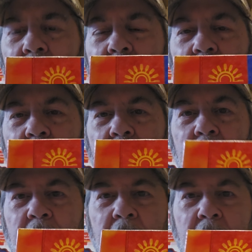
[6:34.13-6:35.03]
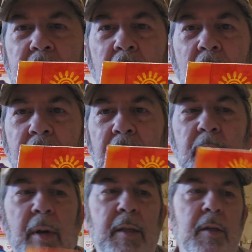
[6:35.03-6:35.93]
Uh, but I saw these
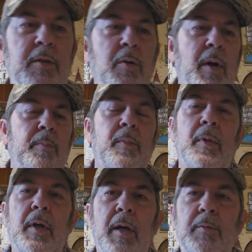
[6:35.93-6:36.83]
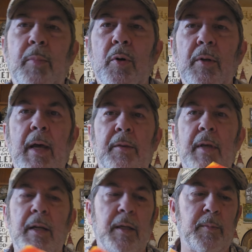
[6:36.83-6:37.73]
back there, so I, I pulled out
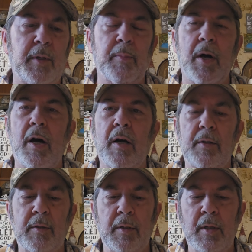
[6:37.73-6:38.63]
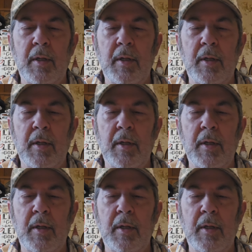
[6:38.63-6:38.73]
that empty box,